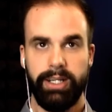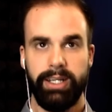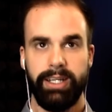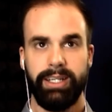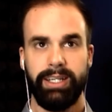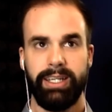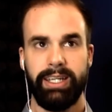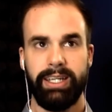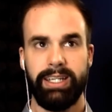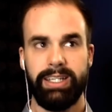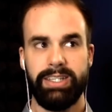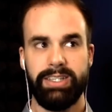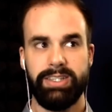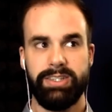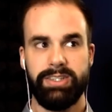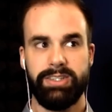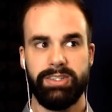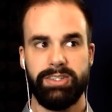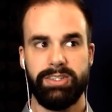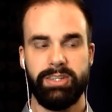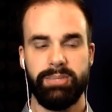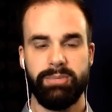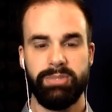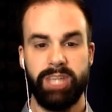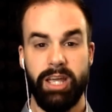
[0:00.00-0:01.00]
is
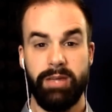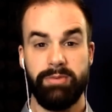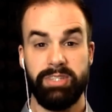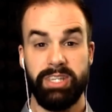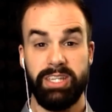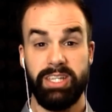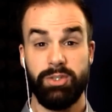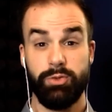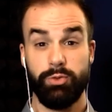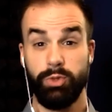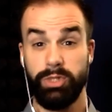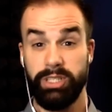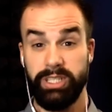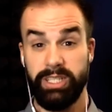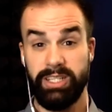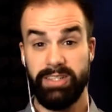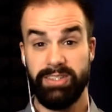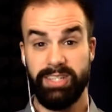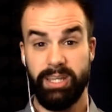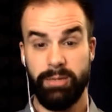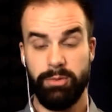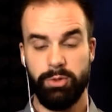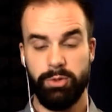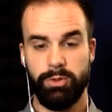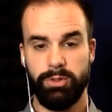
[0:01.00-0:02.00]
sometimes it gets really
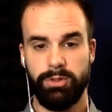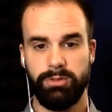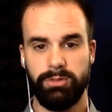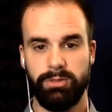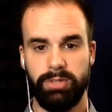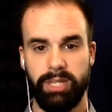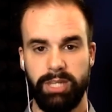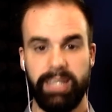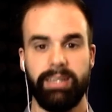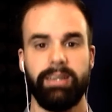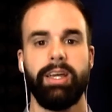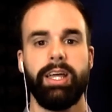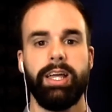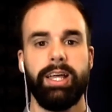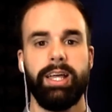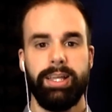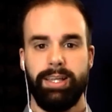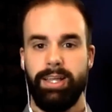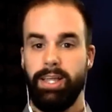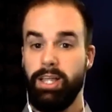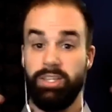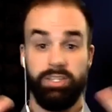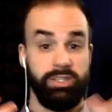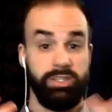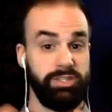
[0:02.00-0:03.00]
conceptual, like
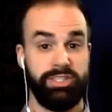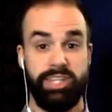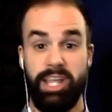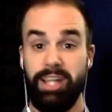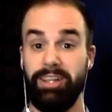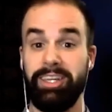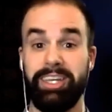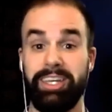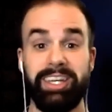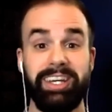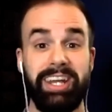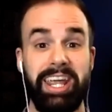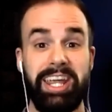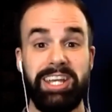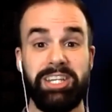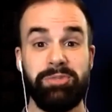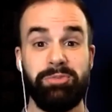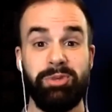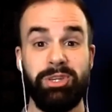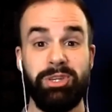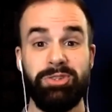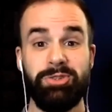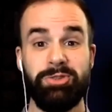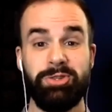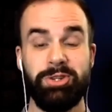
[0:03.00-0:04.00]
selling an
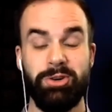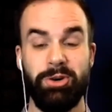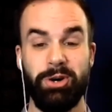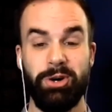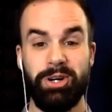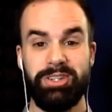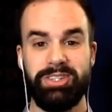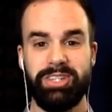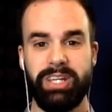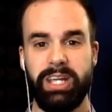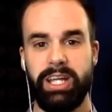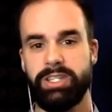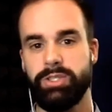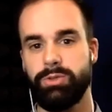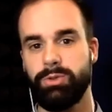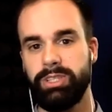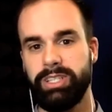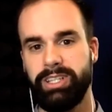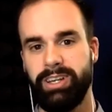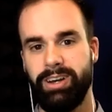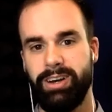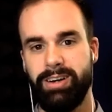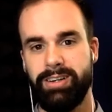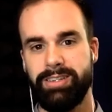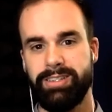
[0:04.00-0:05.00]
HBU course. It's
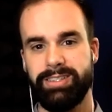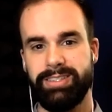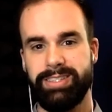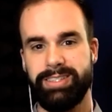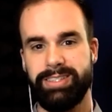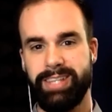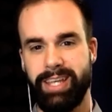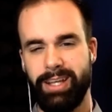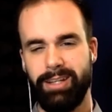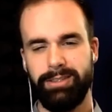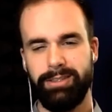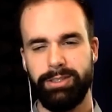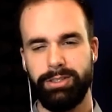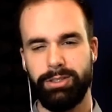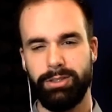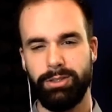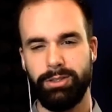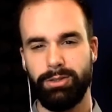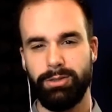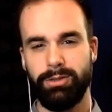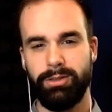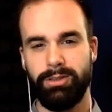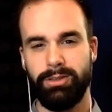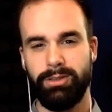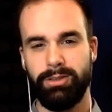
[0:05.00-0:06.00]
really hard to tell
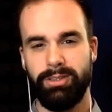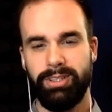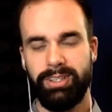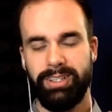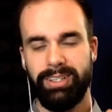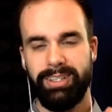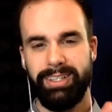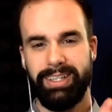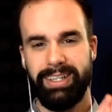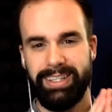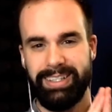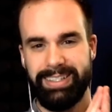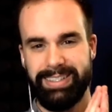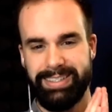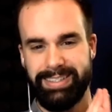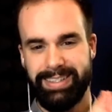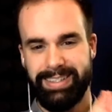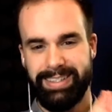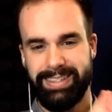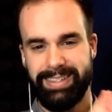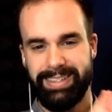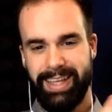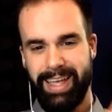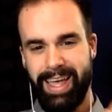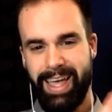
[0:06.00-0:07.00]
you
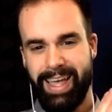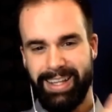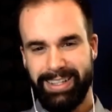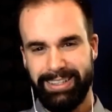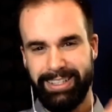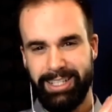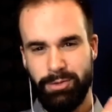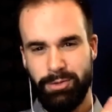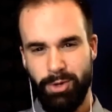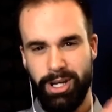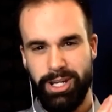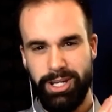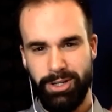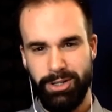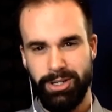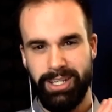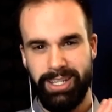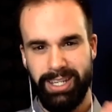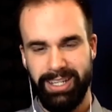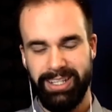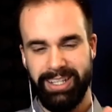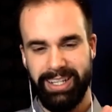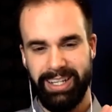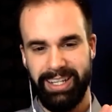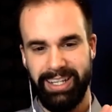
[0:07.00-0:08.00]
exactly what you're
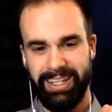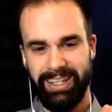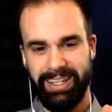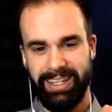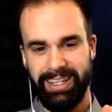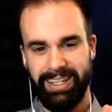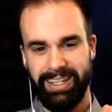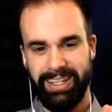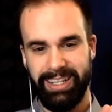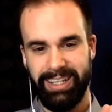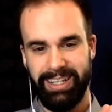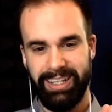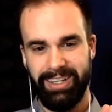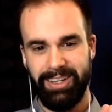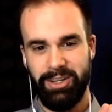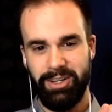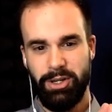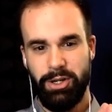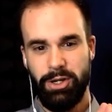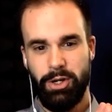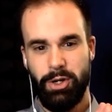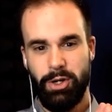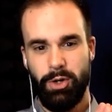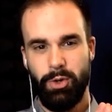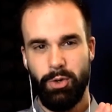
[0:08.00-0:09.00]
getting
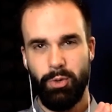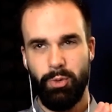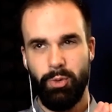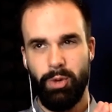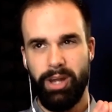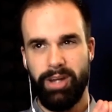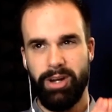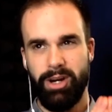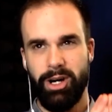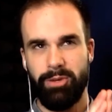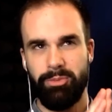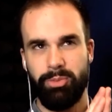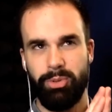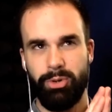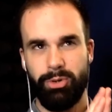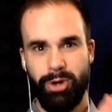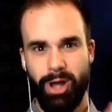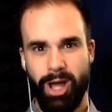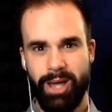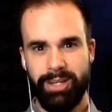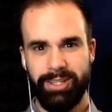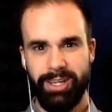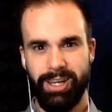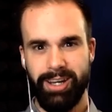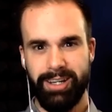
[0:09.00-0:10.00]
when our
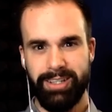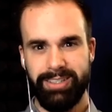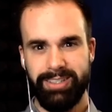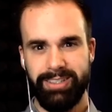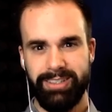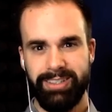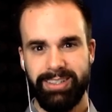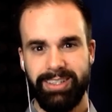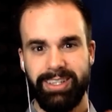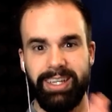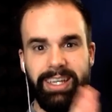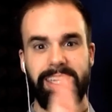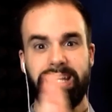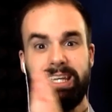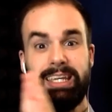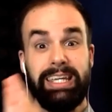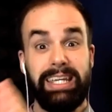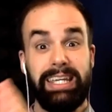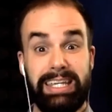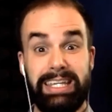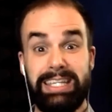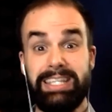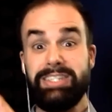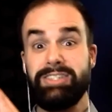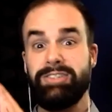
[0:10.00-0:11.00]
product
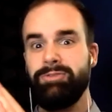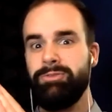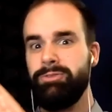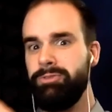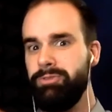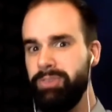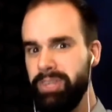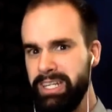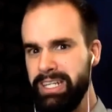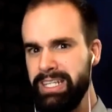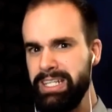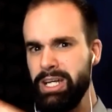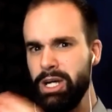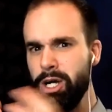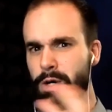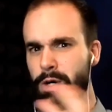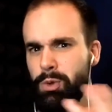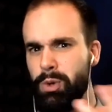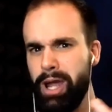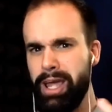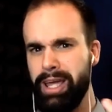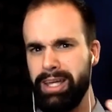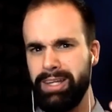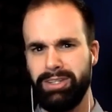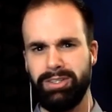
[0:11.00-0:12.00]
is video
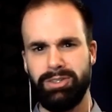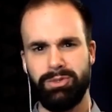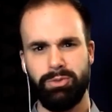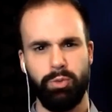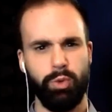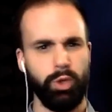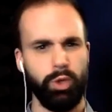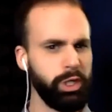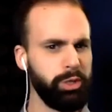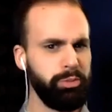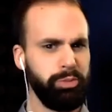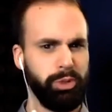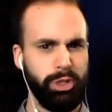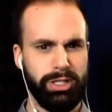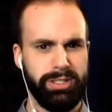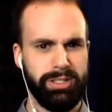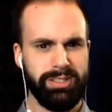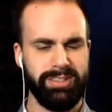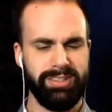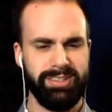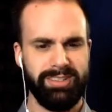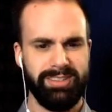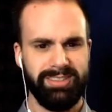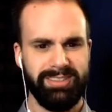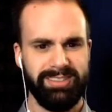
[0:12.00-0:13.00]
and
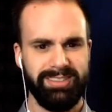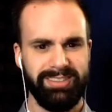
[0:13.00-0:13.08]
workbooks.